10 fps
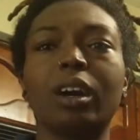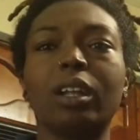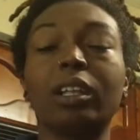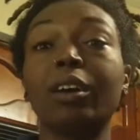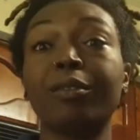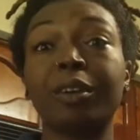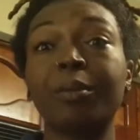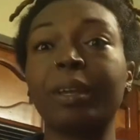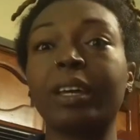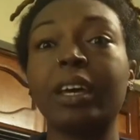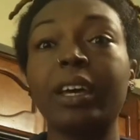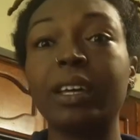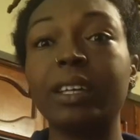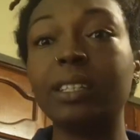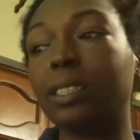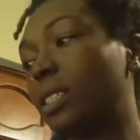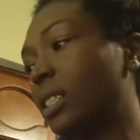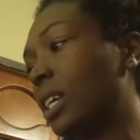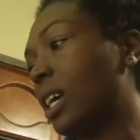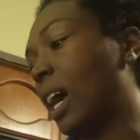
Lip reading: lover because